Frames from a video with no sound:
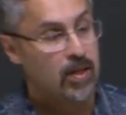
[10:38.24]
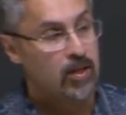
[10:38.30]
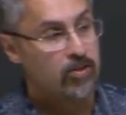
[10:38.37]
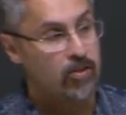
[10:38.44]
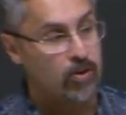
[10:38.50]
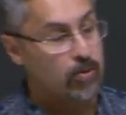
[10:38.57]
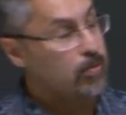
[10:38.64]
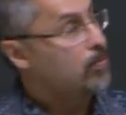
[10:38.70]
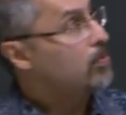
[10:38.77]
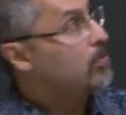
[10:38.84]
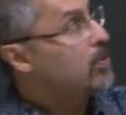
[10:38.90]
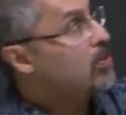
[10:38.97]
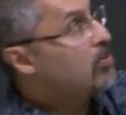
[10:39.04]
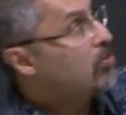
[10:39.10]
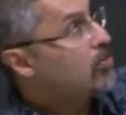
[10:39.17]
So
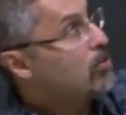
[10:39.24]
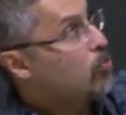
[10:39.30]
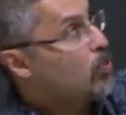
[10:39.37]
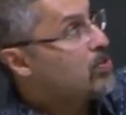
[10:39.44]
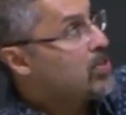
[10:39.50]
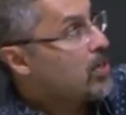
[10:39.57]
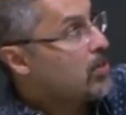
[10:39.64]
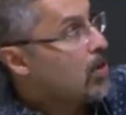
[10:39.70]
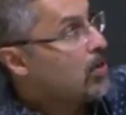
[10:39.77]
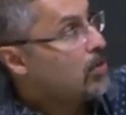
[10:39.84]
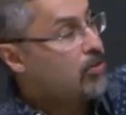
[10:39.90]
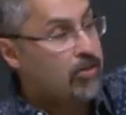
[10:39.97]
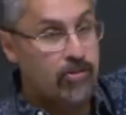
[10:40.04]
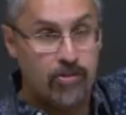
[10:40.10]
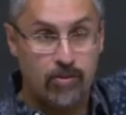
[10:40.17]
these three
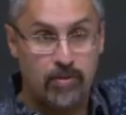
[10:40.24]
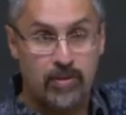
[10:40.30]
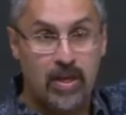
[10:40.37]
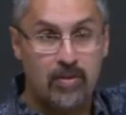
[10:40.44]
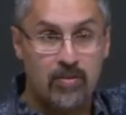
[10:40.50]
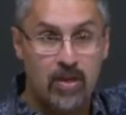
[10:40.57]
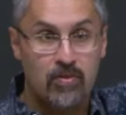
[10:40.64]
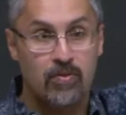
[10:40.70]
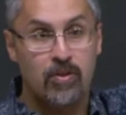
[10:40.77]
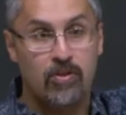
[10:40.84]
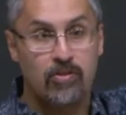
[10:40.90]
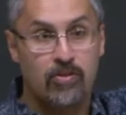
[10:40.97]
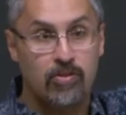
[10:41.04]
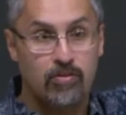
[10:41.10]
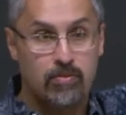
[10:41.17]
technologies certainly have given
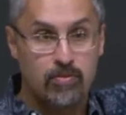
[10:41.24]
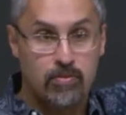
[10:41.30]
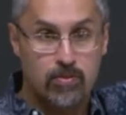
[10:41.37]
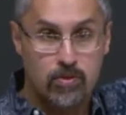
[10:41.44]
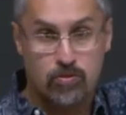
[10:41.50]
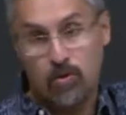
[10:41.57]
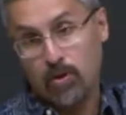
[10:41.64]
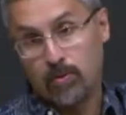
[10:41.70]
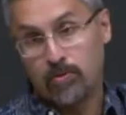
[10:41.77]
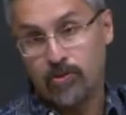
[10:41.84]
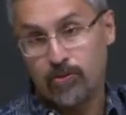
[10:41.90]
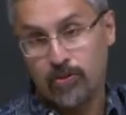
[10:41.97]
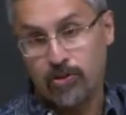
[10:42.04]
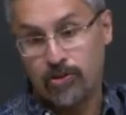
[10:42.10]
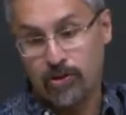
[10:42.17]
us drones
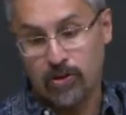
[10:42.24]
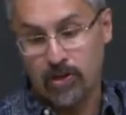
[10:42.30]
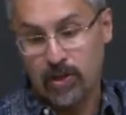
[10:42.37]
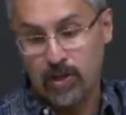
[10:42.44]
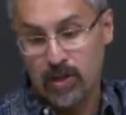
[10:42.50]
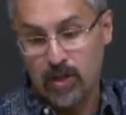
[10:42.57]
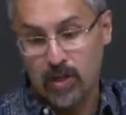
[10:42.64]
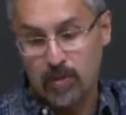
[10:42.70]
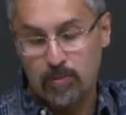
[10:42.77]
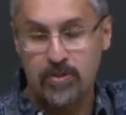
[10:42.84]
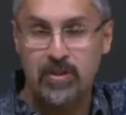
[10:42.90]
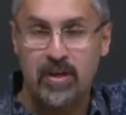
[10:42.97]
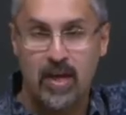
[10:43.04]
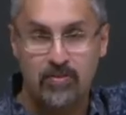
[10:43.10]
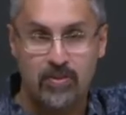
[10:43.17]
for sure, but
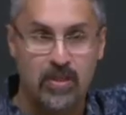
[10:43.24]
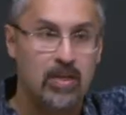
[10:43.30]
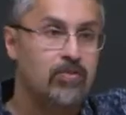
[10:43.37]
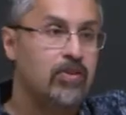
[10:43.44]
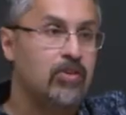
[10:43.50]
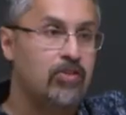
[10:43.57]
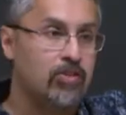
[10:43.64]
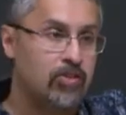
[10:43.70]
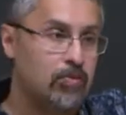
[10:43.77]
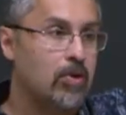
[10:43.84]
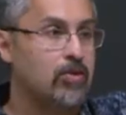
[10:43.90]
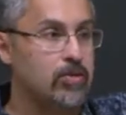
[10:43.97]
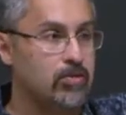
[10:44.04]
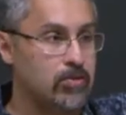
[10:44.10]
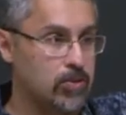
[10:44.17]
they haven't given us
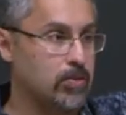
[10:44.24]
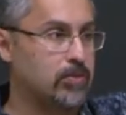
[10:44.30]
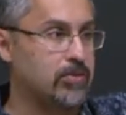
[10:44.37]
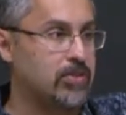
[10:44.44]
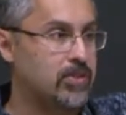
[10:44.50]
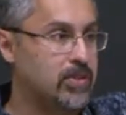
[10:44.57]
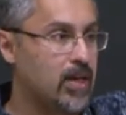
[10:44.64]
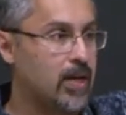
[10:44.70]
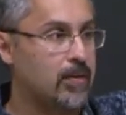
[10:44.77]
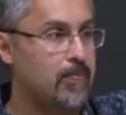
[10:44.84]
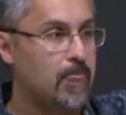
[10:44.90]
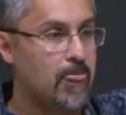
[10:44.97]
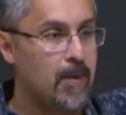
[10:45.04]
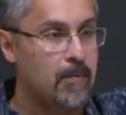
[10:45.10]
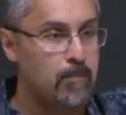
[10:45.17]
smart drones yet.
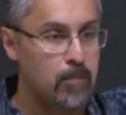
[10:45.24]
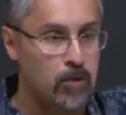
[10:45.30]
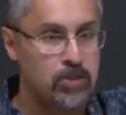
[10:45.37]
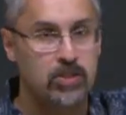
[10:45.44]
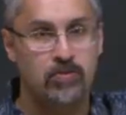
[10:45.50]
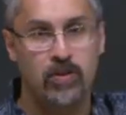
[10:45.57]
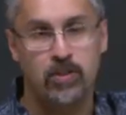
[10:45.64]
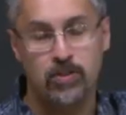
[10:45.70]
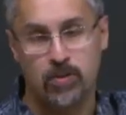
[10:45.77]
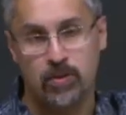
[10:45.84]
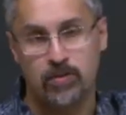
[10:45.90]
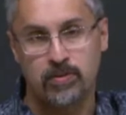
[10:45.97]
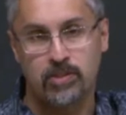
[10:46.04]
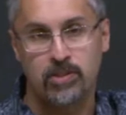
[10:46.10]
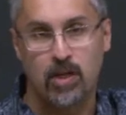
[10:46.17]
Most of our
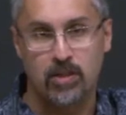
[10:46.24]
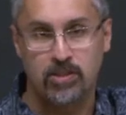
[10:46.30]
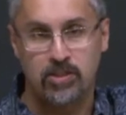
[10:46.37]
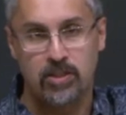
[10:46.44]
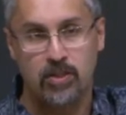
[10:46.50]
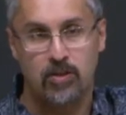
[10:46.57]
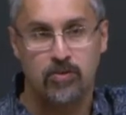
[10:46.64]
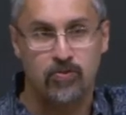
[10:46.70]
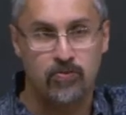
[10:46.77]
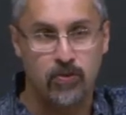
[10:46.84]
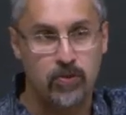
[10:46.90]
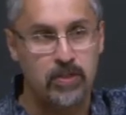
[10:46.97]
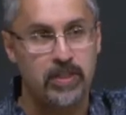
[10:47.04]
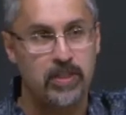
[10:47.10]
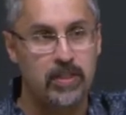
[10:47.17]
drones are still
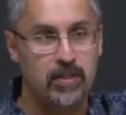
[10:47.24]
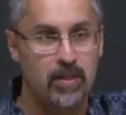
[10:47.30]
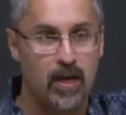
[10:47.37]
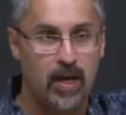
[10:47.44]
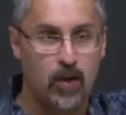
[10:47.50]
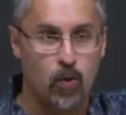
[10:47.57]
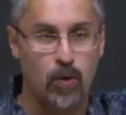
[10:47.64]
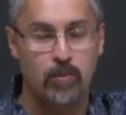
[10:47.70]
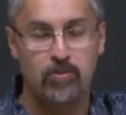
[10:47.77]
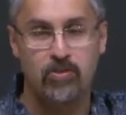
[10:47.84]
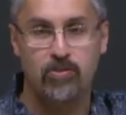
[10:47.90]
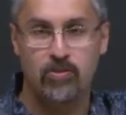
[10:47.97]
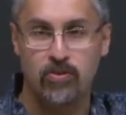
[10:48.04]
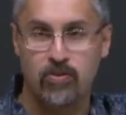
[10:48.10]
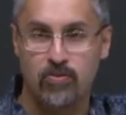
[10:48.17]
fully
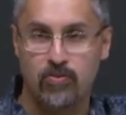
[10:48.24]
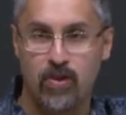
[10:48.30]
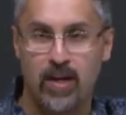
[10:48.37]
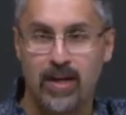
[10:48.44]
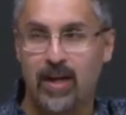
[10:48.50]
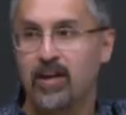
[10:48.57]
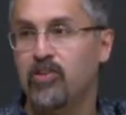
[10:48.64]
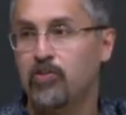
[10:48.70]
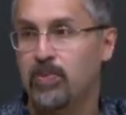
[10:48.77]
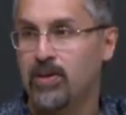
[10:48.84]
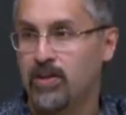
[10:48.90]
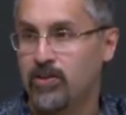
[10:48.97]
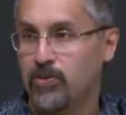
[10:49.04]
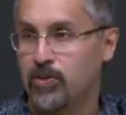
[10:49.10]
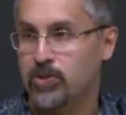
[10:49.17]
equipped to fly at high speed
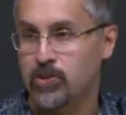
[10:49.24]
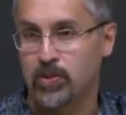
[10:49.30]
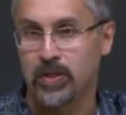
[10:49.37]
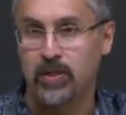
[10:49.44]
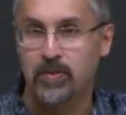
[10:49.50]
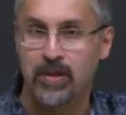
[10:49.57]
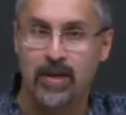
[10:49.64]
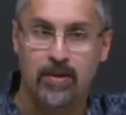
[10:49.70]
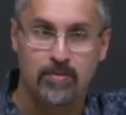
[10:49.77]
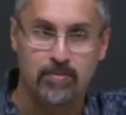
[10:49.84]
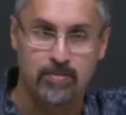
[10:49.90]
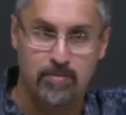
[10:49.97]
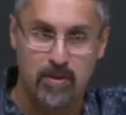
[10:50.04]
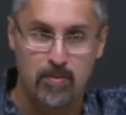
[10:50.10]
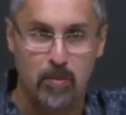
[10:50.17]
into a tree without
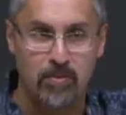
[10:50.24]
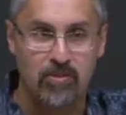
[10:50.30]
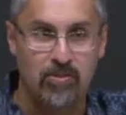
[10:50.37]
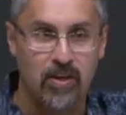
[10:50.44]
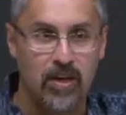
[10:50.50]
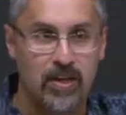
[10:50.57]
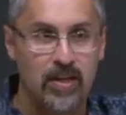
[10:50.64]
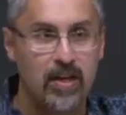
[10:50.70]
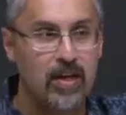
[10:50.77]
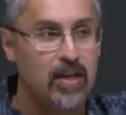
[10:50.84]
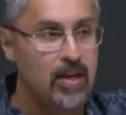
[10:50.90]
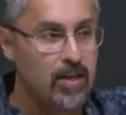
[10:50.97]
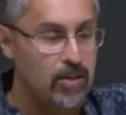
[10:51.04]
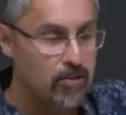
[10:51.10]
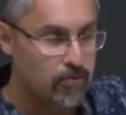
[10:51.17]
a moment's thought.
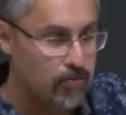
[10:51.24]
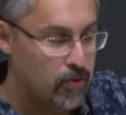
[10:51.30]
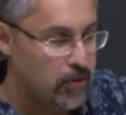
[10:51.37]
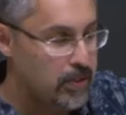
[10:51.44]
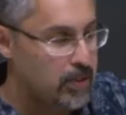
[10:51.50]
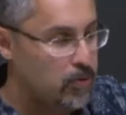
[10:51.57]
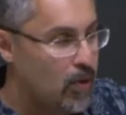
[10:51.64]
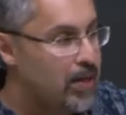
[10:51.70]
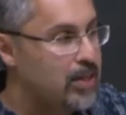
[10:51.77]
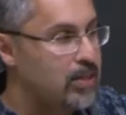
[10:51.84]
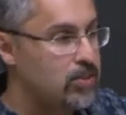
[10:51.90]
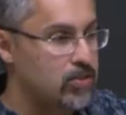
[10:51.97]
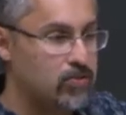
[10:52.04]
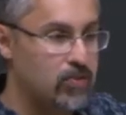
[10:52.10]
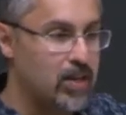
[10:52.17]
They're fully ready
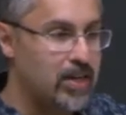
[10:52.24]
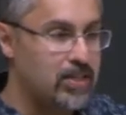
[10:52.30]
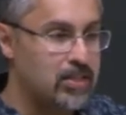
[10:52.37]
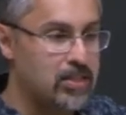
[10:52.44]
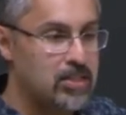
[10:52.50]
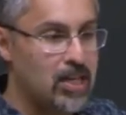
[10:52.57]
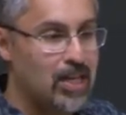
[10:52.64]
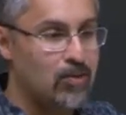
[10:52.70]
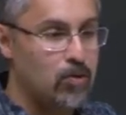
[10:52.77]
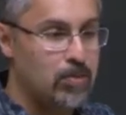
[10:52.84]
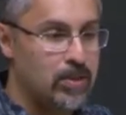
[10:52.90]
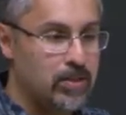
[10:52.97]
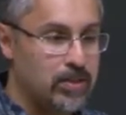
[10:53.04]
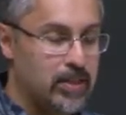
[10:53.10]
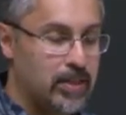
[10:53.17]
to fly into the side of a
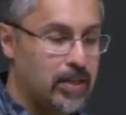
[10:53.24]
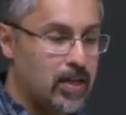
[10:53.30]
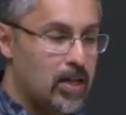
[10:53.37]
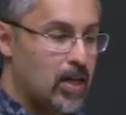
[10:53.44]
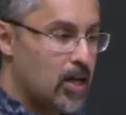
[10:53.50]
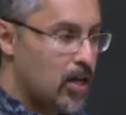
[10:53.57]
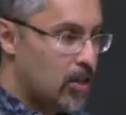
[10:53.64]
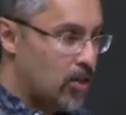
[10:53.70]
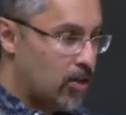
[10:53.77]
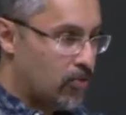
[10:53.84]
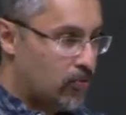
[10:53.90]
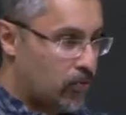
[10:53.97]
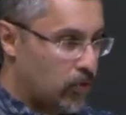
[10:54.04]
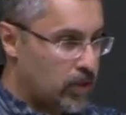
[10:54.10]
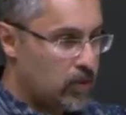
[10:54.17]
building. They're
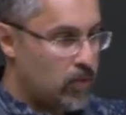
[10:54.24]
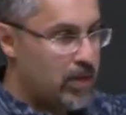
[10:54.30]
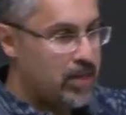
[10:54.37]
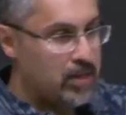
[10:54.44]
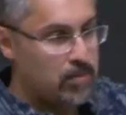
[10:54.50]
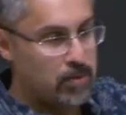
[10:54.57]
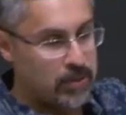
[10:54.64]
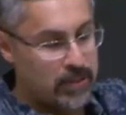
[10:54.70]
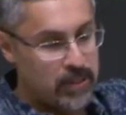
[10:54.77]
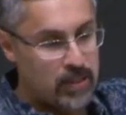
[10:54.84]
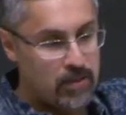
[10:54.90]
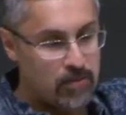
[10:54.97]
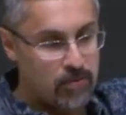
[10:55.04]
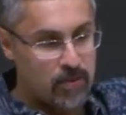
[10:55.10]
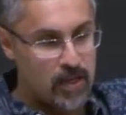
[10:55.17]
fully ready to
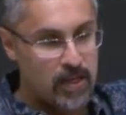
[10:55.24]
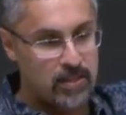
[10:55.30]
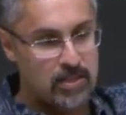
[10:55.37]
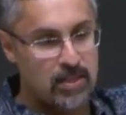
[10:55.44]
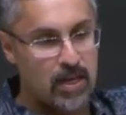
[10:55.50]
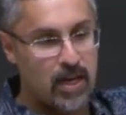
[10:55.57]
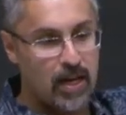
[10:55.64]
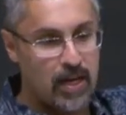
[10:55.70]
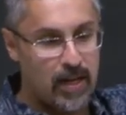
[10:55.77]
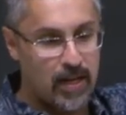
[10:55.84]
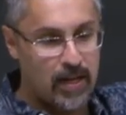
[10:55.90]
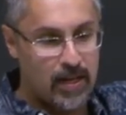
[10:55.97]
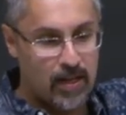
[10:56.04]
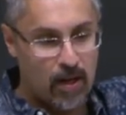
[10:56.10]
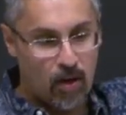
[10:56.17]
believe that
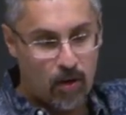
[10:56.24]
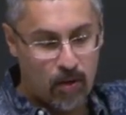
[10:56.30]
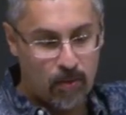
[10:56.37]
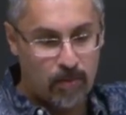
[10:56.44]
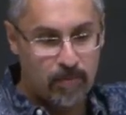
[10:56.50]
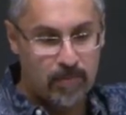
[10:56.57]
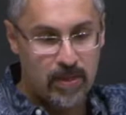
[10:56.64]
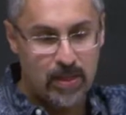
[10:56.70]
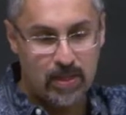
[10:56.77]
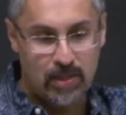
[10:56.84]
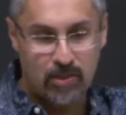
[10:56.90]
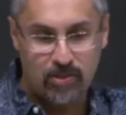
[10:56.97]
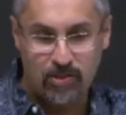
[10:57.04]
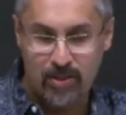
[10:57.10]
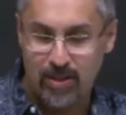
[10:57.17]
uh, home
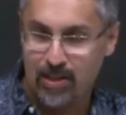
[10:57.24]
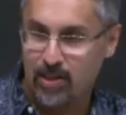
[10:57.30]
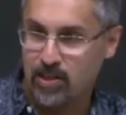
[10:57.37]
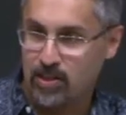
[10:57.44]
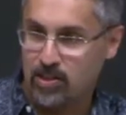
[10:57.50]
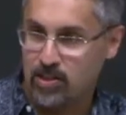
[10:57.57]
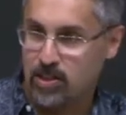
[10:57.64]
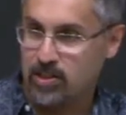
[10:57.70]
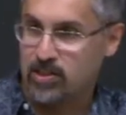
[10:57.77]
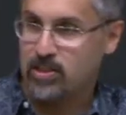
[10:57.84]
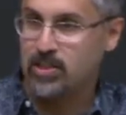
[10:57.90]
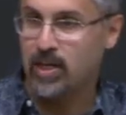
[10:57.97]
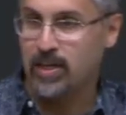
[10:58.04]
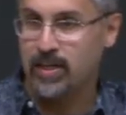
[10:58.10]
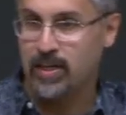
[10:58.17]
is in Shenzhen,
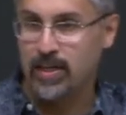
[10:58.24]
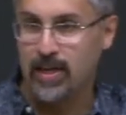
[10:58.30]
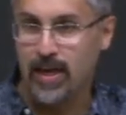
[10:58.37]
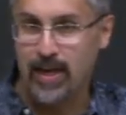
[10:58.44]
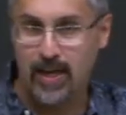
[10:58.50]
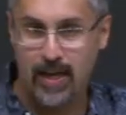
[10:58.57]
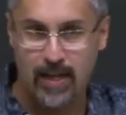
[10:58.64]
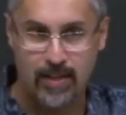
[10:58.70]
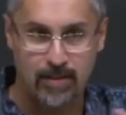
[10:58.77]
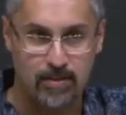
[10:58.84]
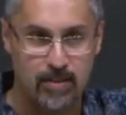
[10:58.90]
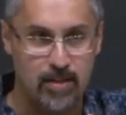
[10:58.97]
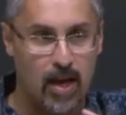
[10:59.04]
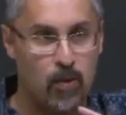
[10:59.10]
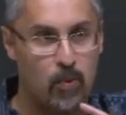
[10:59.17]
China,
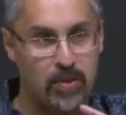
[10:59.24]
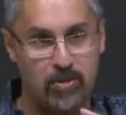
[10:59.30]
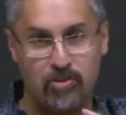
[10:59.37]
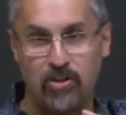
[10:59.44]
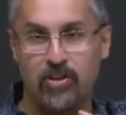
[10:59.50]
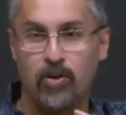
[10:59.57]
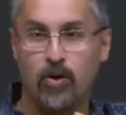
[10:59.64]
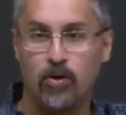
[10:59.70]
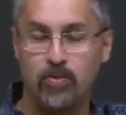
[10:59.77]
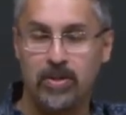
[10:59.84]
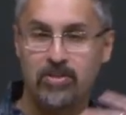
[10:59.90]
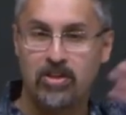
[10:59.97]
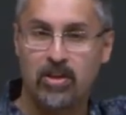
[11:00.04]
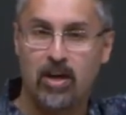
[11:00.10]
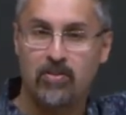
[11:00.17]
and uh, when they're sent home, they
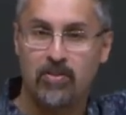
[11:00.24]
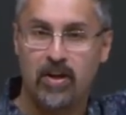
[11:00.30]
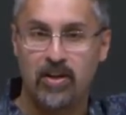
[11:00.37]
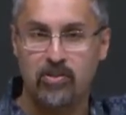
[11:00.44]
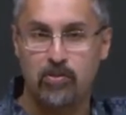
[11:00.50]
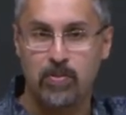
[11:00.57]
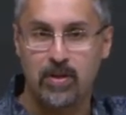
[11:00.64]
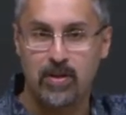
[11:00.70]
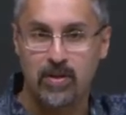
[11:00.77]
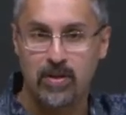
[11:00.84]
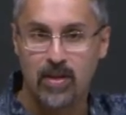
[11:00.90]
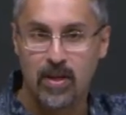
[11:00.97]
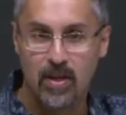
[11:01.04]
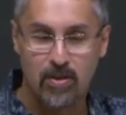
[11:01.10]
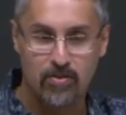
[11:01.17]
take off at high speed
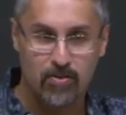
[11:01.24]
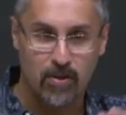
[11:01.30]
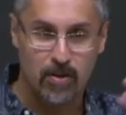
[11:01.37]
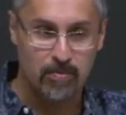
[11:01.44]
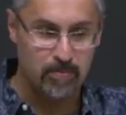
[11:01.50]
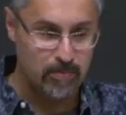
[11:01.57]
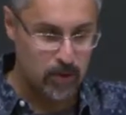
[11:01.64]
from